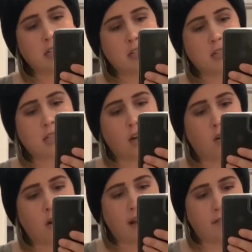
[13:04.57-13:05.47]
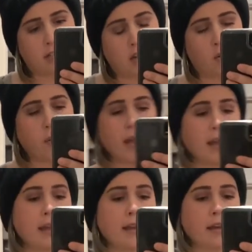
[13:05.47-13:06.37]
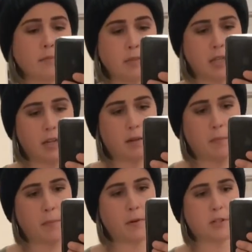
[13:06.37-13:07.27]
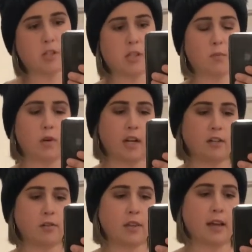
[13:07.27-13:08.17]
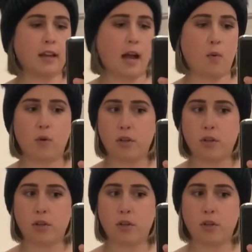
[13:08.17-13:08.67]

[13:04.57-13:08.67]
so I have to go way up to get it in my breeches. And when I do that, I would